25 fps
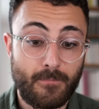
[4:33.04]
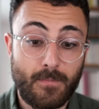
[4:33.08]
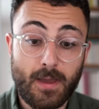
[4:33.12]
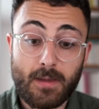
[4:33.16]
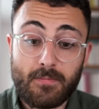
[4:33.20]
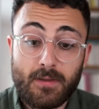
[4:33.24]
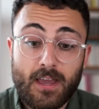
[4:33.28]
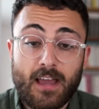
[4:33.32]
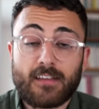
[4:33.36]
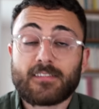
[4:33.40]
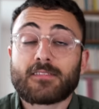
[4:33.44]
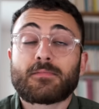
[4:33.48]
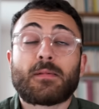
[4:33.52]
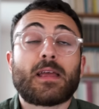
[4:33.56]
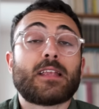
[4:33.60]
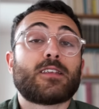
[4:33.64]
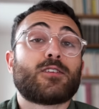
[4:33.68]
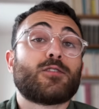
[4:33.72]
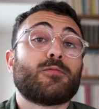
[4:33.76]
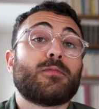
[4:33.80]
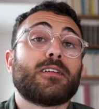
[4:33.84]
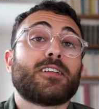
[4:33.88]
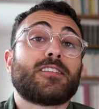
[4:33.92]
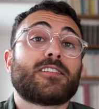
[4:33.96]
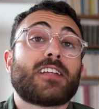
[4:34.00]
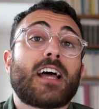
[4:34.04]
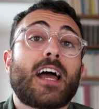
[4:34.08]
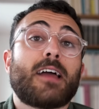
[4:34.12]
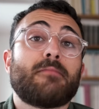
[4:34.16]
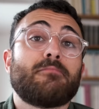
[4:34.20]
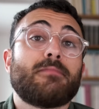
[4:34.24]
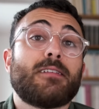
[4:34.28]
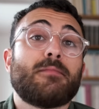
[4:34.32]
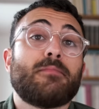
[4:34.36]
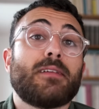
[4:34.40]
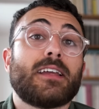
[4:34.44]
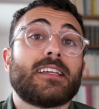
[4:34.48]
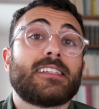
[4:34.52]
Maybe I've spent too much time
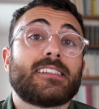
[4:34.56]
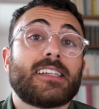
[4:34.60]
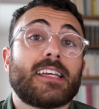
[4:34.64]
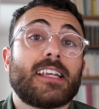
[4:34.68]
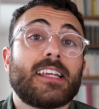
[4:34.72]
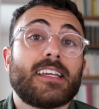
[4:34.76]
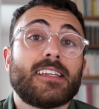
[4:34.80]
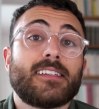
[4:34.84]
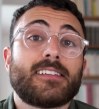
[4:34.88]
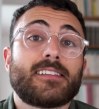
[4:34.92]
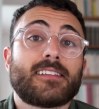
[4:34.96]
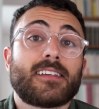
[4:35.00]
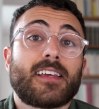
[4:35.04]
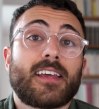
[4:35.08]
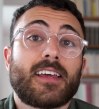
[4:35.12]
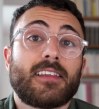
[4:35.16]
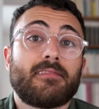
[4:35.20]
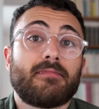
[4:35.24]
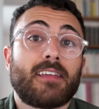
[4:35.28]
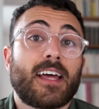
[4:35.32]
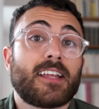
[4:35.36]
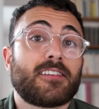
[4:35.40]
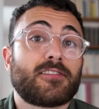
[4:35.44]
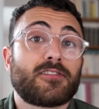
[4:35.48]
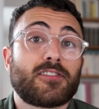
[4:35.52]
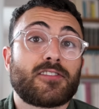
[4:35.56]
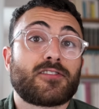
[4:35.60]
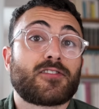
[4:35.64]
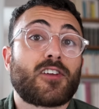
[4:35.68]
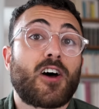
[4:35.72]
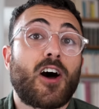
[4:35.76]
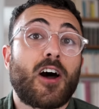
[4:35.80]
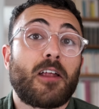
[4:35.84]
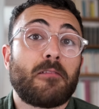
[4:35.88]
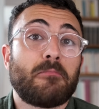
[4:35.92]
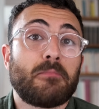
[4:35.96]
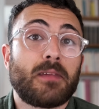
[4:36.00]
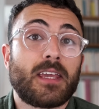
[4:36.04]
in big cities and that's just
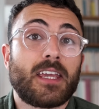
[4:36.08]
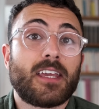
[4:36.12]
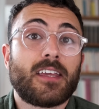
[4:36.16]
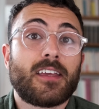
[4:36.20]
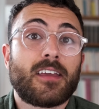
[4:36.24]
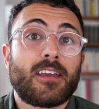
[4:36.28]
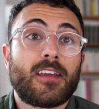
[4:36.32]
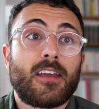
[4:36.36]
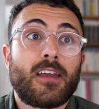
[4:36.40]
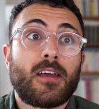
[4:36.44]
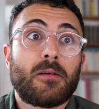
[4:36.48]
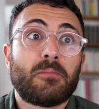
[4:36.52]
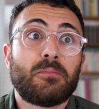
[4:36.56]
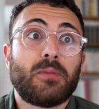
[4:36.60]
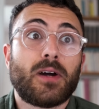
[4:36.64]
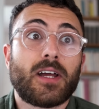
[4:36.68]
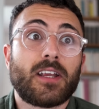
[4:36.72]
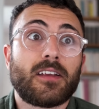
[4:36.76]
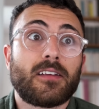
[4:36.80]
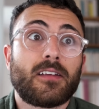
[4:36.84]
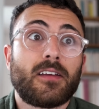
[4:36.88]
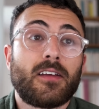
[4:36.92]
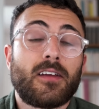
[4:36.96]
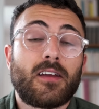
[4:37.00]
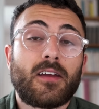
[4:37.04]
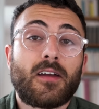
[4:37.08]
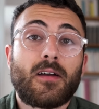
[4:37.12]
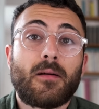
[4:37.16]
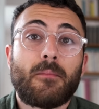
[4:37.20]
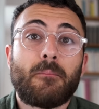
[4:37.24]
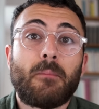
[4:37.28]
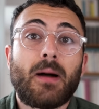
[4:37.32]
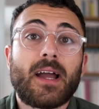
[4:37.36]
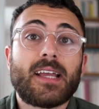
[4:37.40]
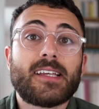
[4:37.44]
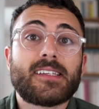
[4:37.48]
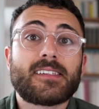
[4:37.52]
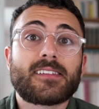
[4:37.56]
on me, but
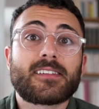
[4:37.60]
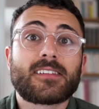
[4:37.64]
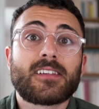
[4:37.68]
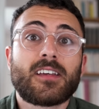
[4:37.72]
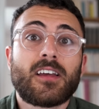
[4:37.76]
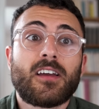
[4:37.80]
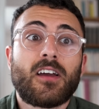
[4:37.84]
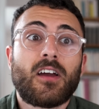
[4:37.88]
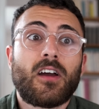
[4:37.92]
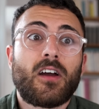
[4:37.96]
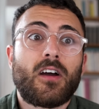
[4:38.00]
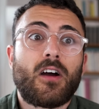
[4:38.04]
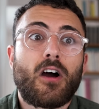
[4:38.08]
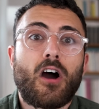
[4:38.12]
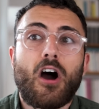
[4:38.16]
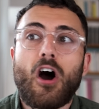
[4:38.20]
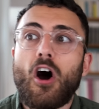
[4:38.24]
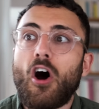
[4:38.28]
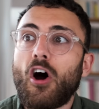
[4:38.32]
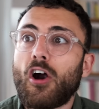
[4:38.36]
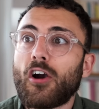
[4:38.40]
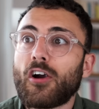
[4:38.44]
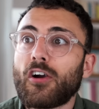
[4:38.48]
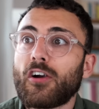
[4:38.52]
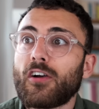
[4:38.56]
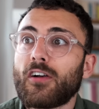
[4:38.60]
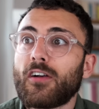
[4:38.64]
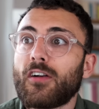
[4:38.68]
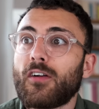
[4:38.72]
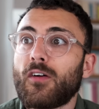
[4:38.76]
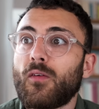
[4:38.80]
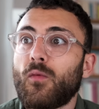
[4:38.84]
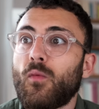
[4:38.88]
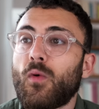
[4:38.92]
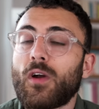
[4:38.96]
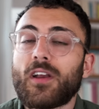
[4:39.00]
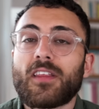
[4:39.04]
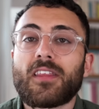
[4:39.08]
mice are
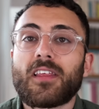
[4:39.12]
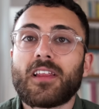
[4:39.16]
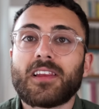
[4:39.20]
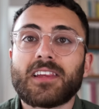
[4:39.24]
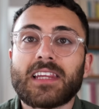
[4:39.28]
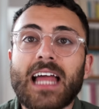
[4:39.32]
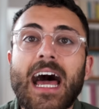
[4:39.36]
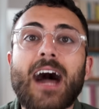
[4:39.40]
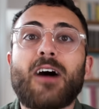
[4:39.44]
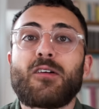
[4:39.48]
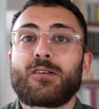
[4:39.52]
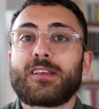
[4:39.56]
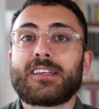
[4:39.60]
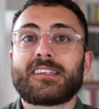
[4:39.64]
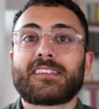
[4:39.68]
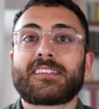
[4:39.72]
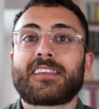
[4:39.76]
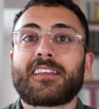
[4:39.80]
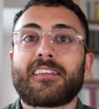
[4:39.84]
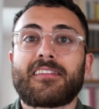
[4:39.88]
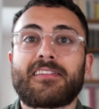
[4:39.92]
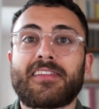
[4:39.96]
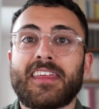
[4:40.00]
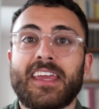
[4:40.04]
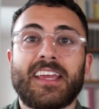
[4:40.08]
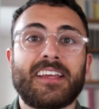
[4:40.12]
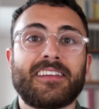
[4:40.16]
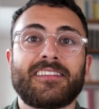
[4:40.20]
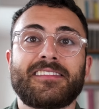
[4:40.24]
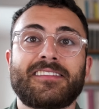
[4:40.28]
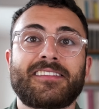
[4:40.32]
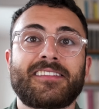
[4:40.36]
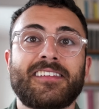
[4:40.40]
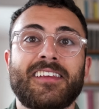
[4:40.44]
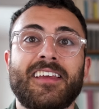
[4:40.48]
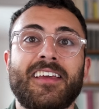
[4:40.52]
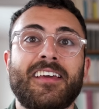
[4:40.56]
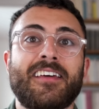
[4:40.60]
one of the loudest
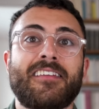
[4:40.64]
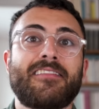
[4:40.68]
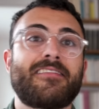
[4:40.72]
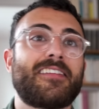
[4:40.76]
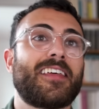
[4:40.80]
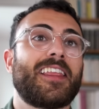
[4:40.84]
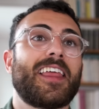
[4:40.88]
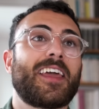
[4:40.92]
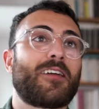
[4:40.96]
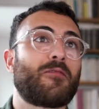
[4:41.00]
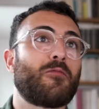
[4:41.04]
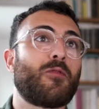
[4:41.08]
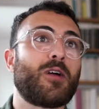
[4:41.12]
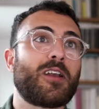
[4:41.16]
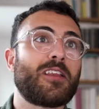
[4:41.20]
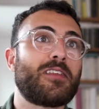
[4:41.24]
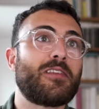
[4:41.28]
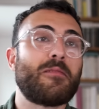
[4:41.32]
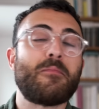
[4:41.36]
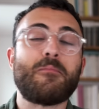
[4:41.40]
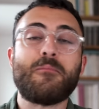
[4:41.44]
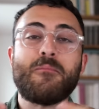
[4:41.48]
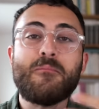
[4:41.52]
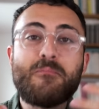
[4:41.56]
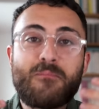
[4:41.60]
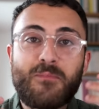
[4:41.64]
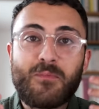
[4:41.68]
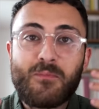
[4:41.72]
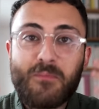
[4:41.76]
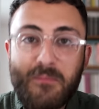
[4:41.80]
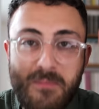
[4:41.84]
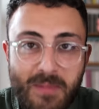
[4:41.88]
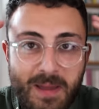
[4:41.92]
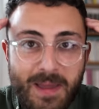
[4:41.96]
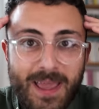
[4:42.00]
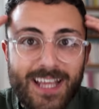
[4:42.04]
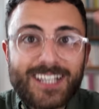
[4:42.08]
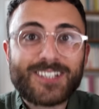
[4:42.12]
things. They're like one of the
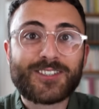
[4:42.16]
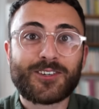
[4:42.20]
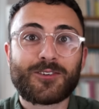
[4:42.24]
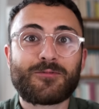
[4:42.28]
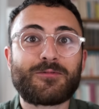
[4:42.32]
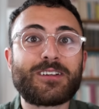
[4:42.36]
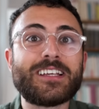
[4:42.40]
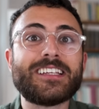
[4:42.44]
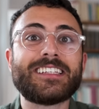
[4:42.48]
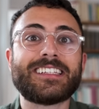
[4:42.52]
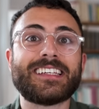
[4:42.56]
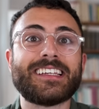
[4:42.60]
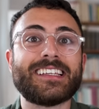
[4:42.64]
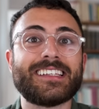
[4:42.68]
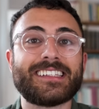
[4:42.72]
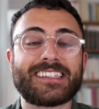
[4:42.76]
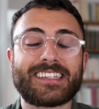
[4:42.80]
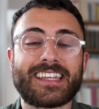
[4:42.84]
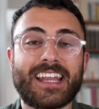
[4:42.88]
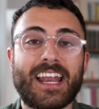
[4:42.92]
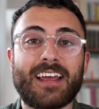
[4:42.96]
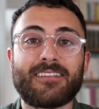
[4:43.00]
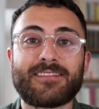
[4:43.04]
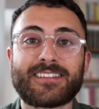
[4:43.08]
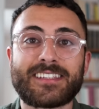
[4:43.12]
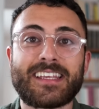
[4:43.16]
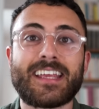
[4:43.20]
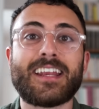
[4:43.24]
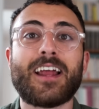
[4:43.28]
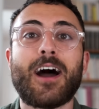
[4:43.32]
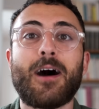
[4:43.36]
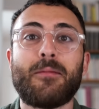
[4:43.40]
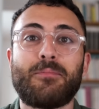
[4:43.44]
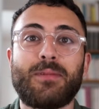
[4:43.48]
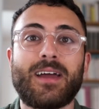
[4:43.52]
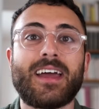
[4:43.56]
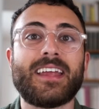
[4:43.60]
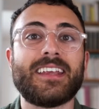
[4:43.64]
major reasons that I've stayed
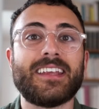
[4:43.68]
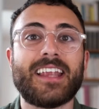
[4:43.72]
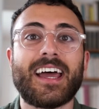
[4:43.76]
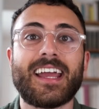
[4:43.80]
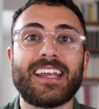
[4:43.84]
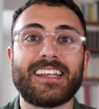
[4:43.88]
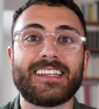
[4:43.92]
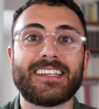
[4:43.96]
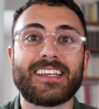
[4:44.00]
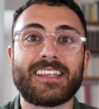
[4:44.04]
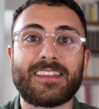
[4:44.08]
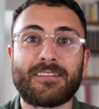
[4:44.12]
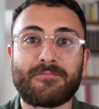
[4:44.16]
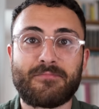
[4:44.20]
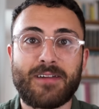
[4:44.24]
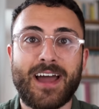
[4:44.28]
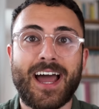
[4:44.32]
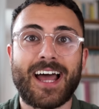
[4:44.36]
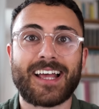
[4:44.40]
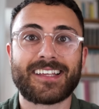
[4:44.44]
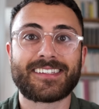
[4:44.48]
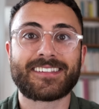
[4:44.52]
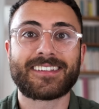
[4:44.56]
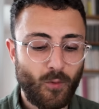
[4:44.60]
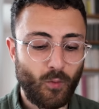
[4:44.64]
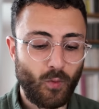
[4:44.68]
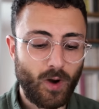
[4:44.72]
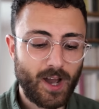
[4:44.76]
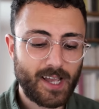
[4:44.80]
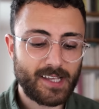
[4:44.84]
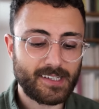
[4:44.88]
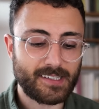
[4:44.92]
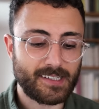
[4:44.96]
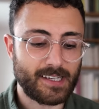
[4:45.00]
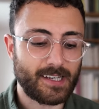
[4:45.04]
up at night in the past. Why is